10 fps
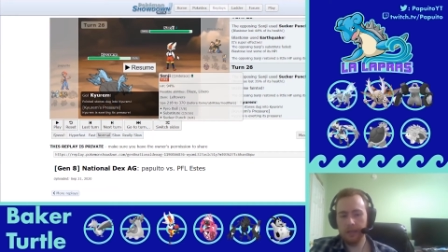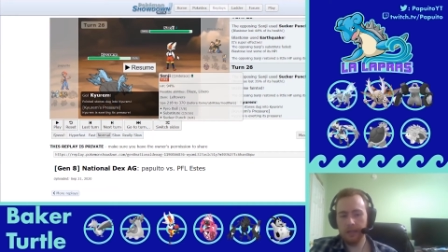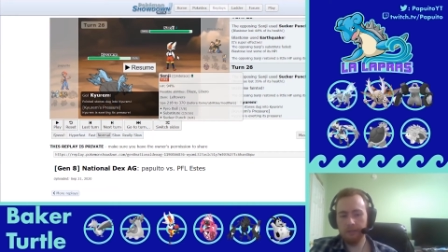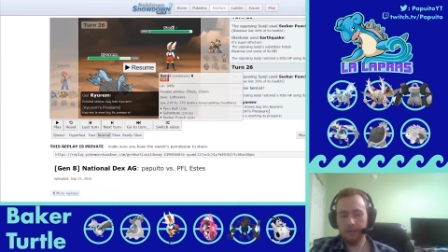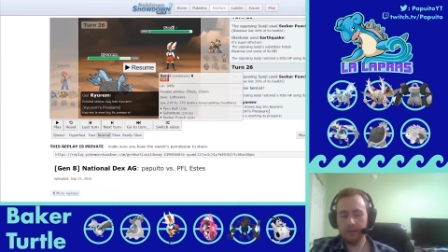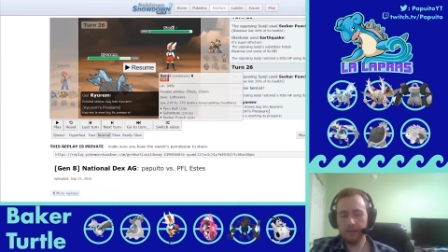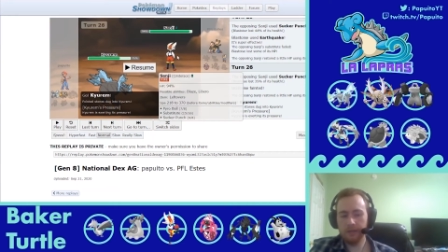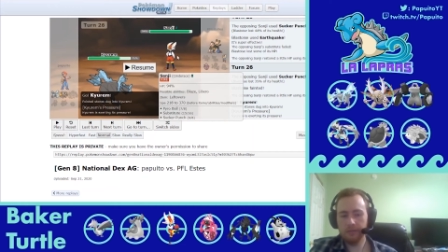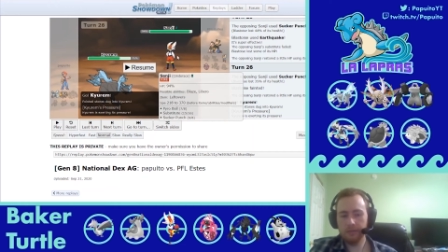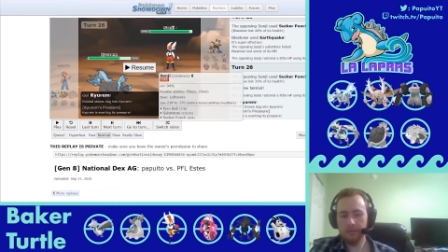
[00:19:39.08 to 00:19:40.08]
If he
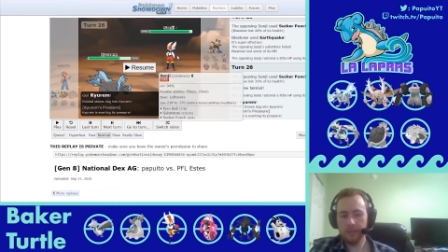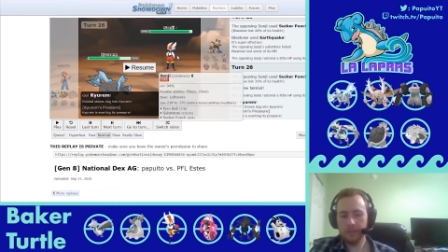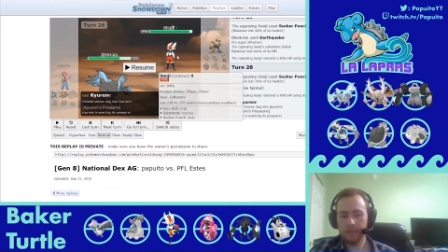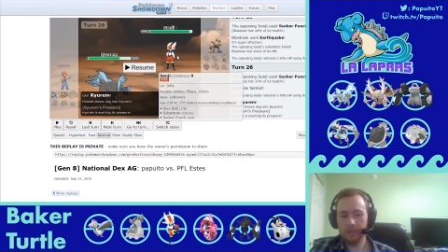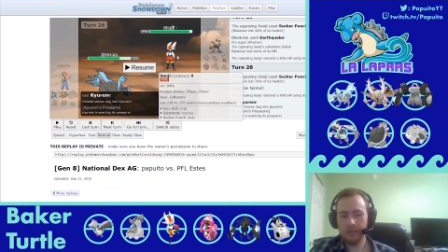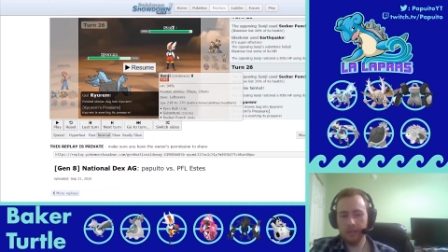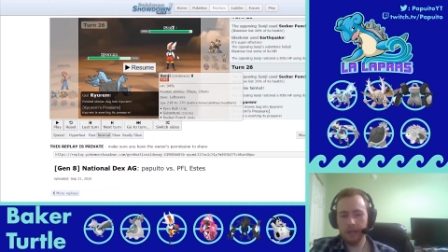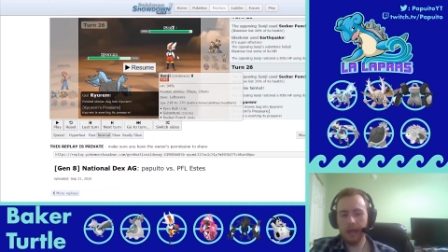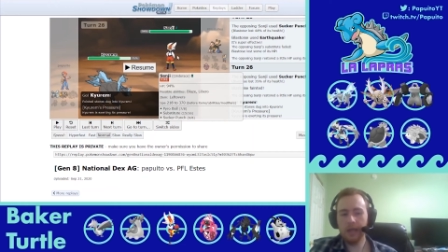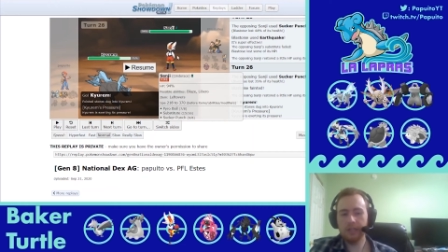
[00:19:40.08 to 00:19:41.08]
goes
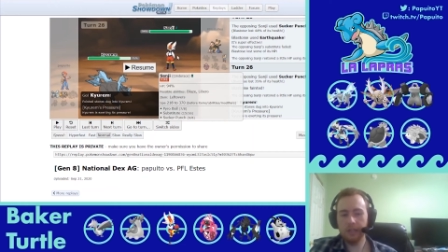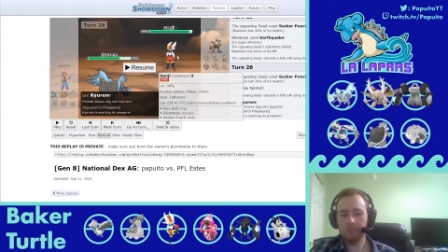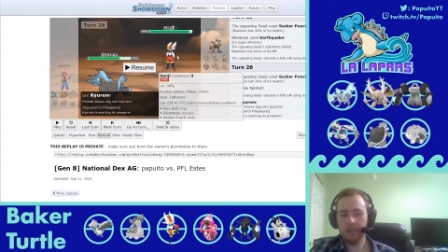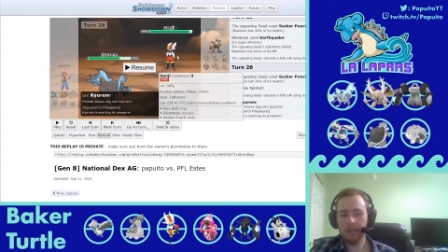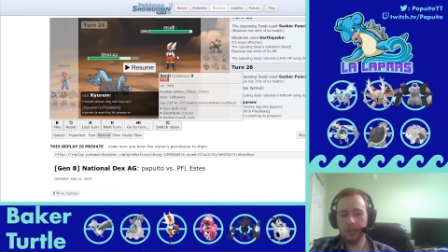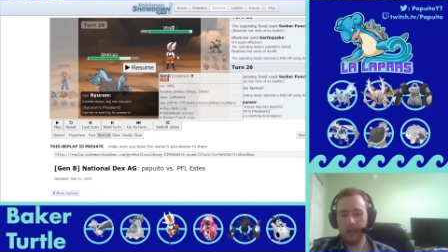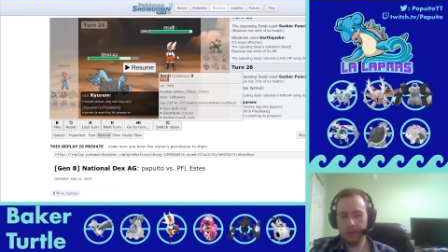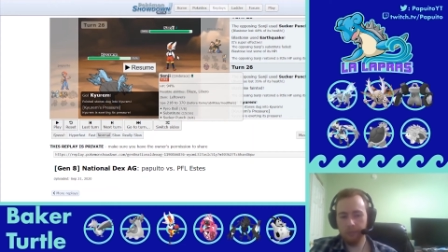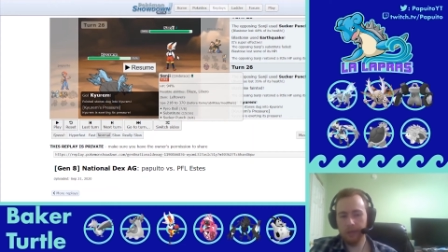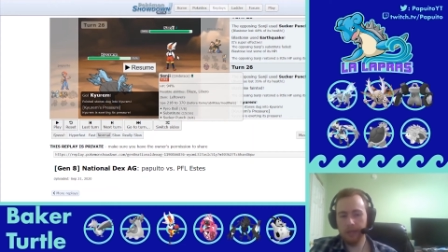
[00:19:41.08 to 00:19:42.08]
High Jump Kick,
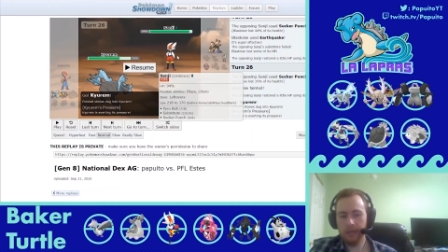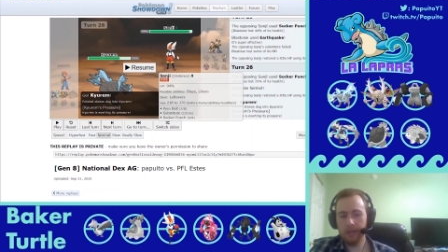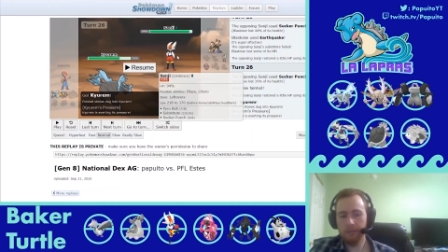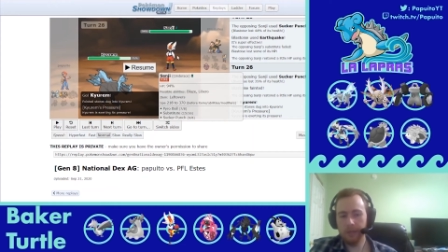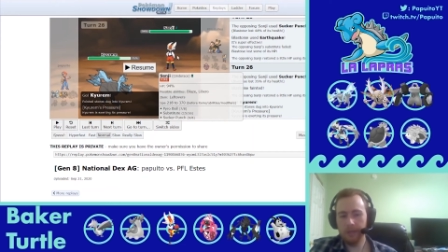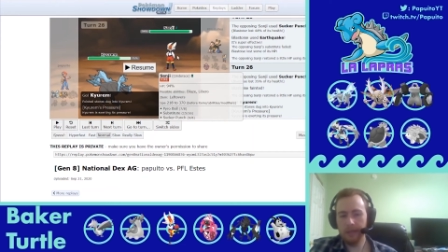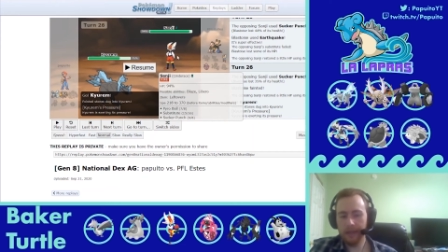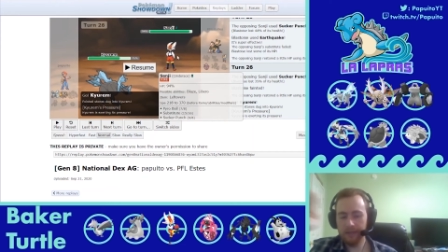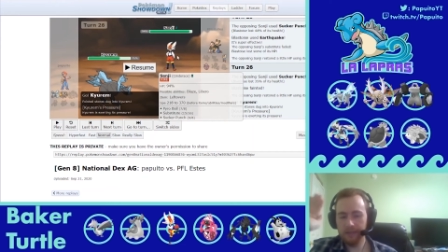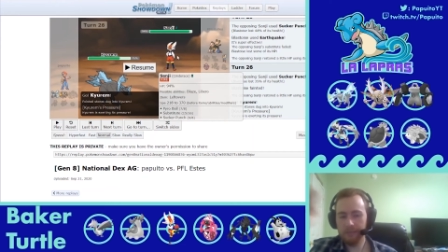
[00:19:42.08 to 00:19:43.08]
I win the game.
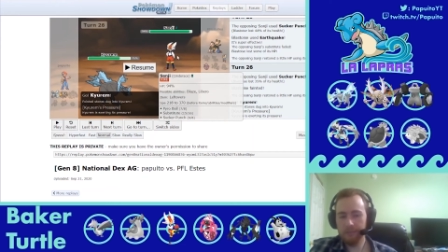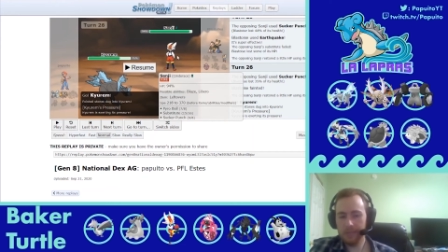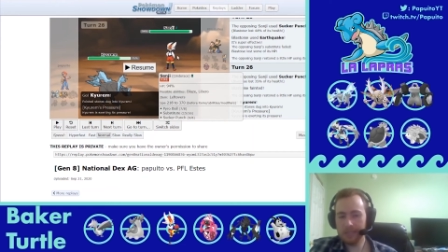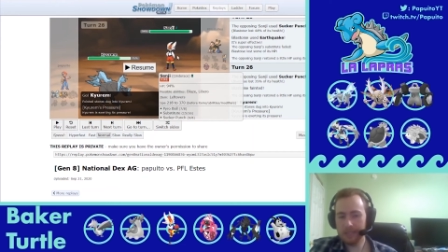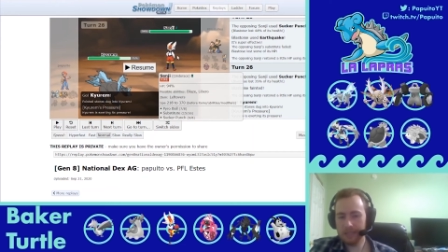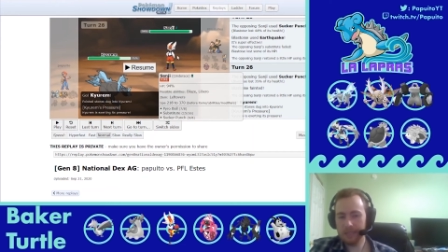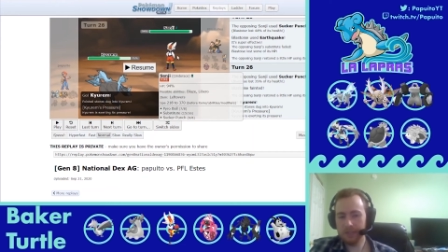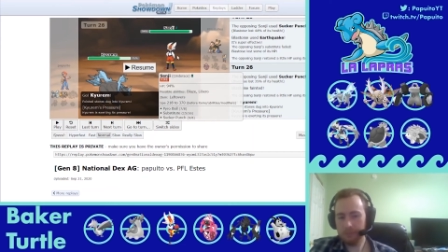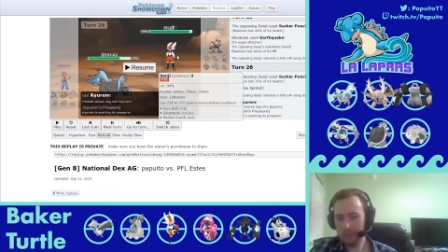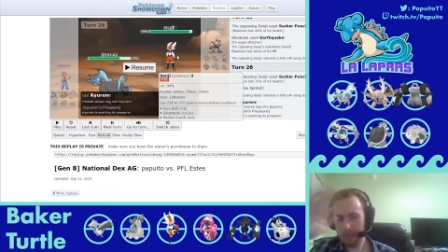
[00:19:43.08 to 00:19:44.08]
If he misses High
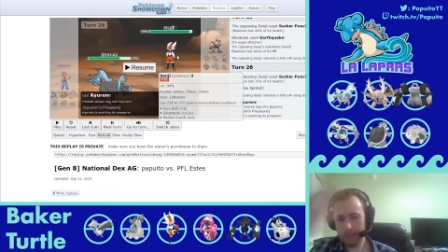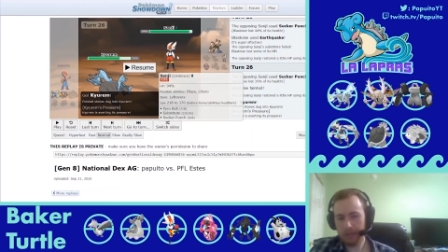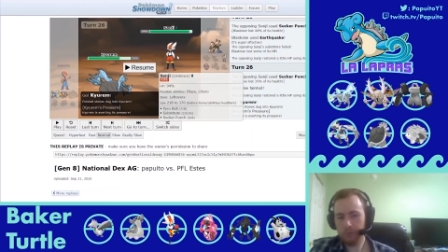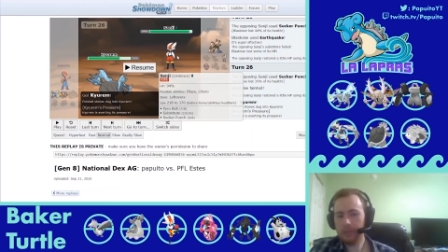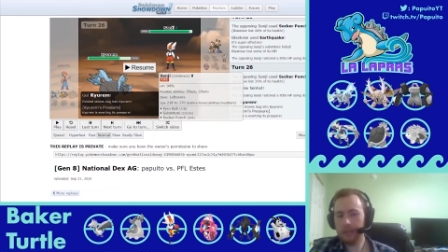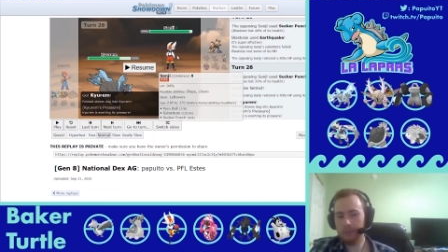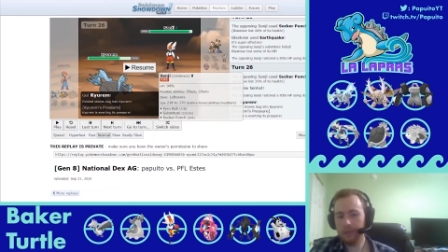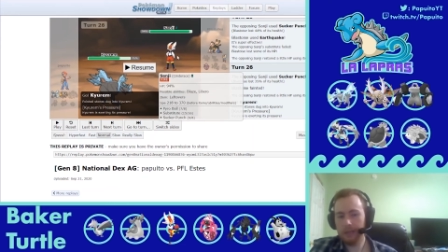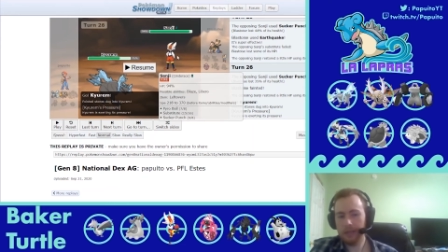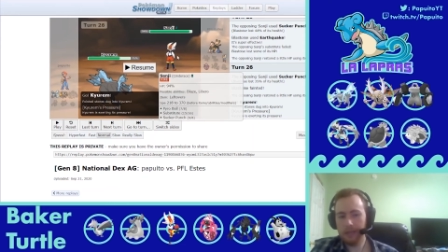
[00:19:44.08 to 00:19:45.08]
Jump Kick, I really
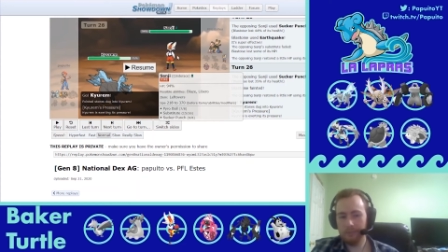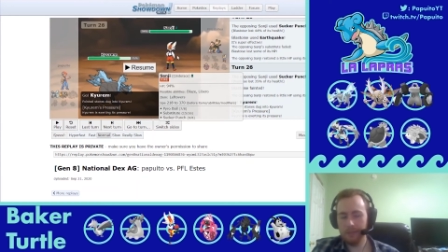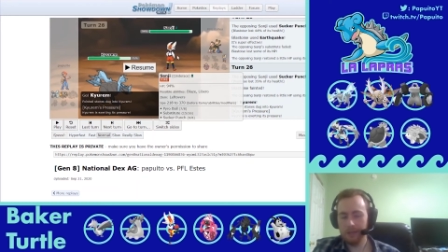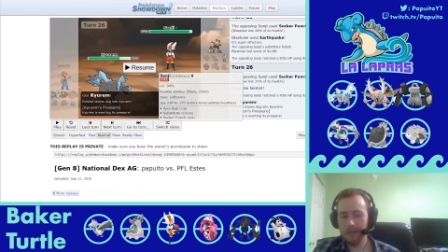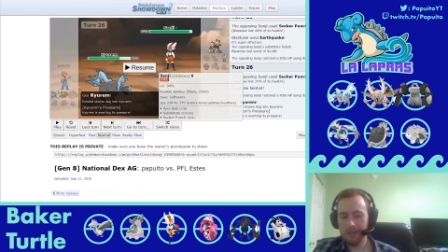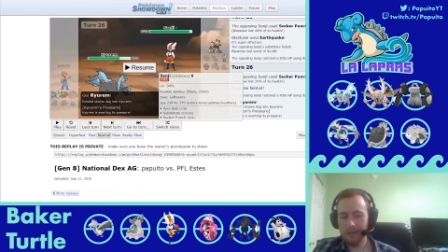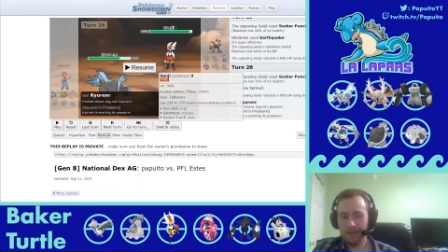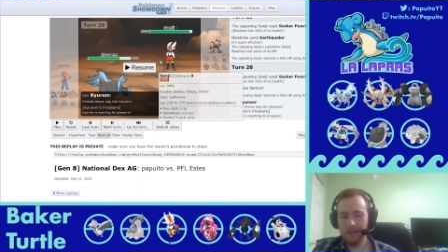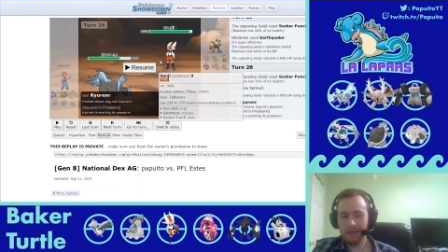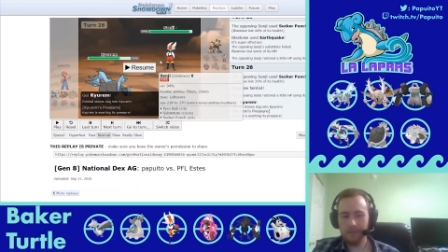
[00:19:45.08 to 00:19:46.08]
won the game.
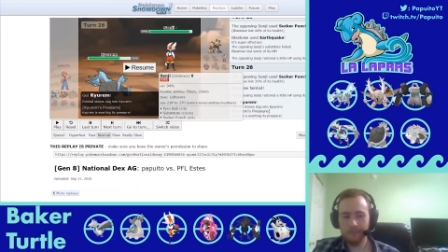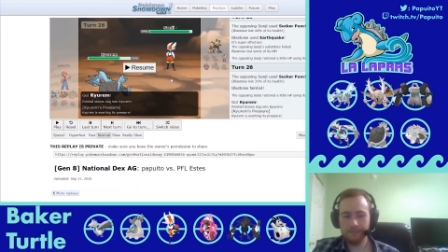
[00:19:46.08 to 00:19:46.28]
So